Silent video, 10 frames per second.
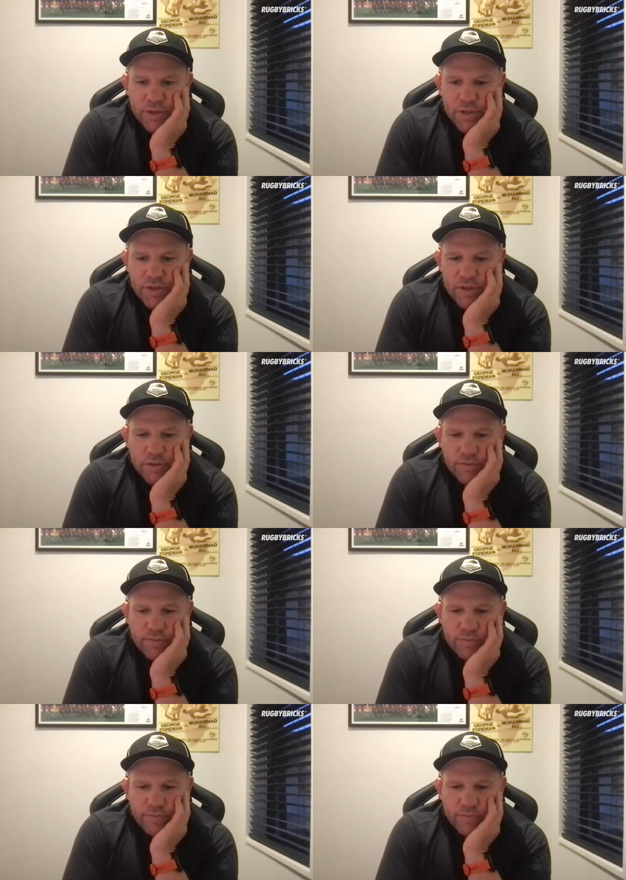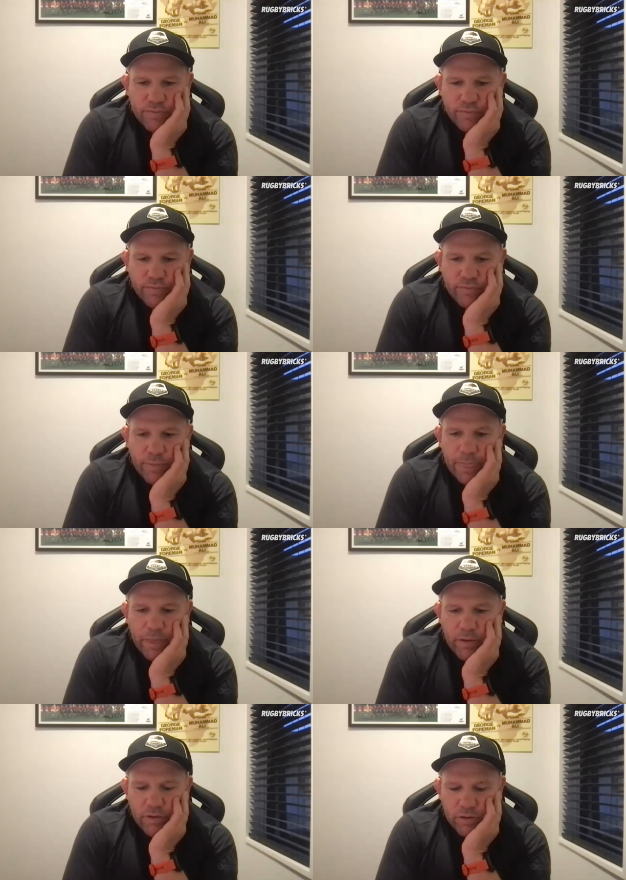
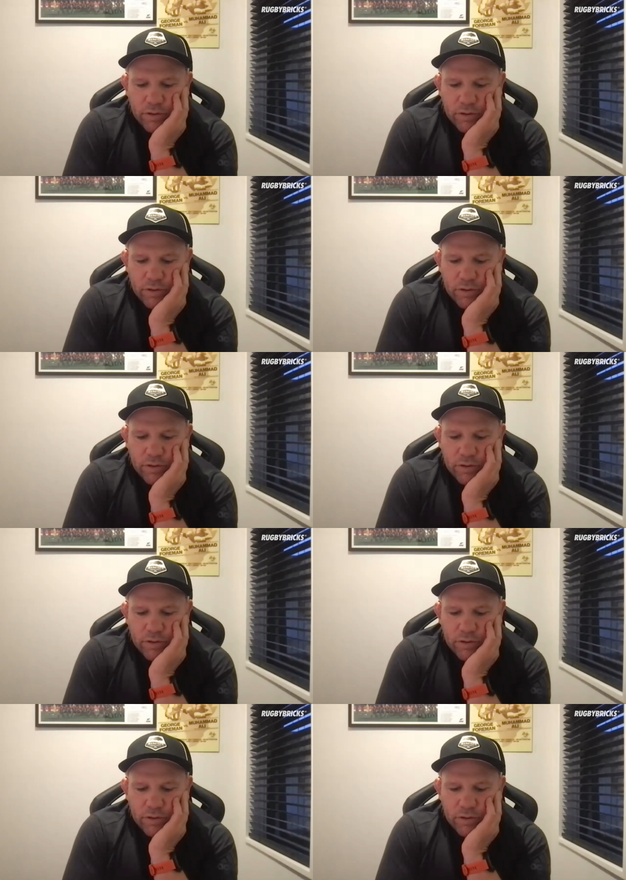[no speech]